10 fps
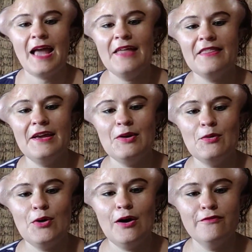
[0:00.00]
And then
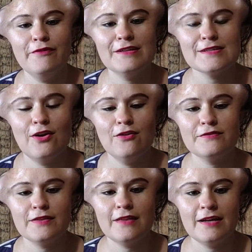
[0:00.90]
obviously
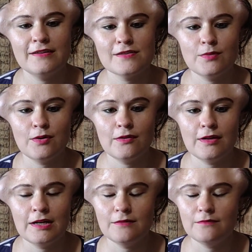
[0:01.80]
after that as well,
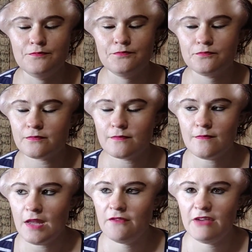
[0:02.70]

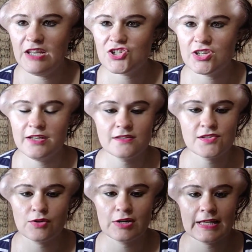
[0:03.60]
eventually it
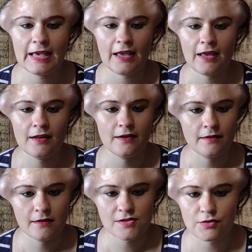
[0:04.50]
started kicking in
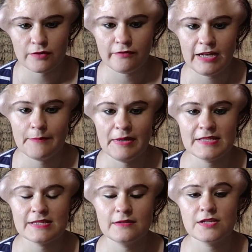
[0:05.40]
and I started feeling
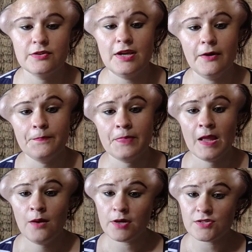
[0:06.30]
better. So yeah,
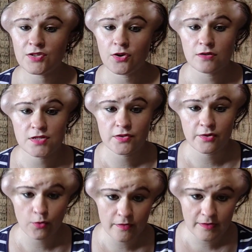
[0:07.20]
pros and cons to
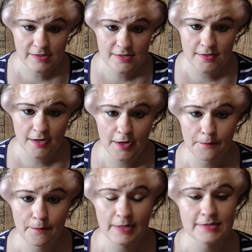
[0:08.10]
all of this.
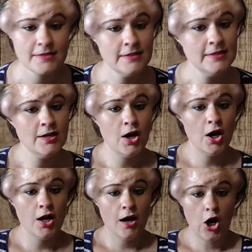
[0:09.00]
But
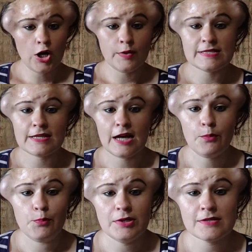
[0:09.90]
onwards and
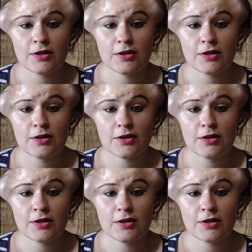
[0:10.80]
upwards.